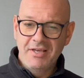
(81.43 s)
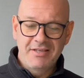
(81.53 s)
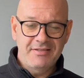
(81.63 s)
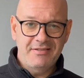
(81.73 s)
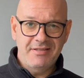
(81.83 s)

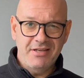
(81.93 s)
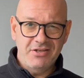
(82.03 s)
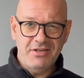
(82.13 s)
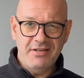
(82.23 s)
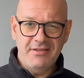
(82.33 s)

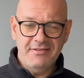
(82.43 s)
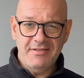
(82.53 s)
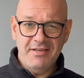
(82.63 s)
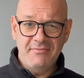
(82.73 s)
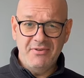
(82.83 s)
essentially the
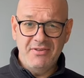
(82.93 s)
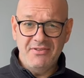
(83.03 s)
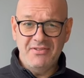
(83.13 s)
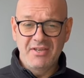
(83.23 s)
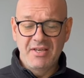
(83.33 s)
same
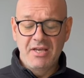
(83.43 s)
as,